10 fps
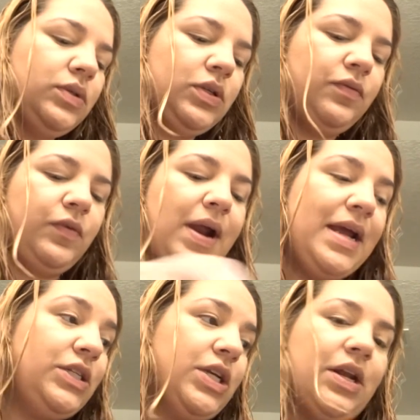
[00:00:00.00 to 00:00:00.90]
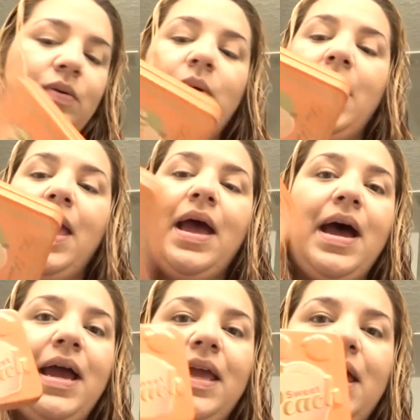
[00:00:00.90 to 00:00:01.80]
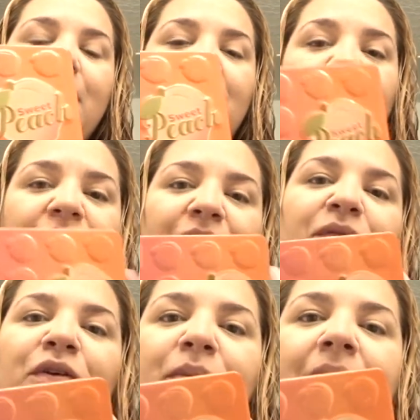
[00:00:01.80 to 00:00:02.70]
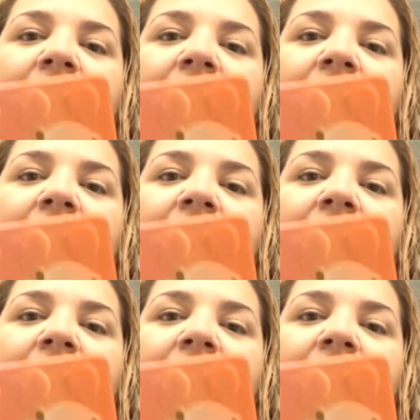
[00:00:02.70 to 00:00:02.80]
So for eyeshadow, my favorite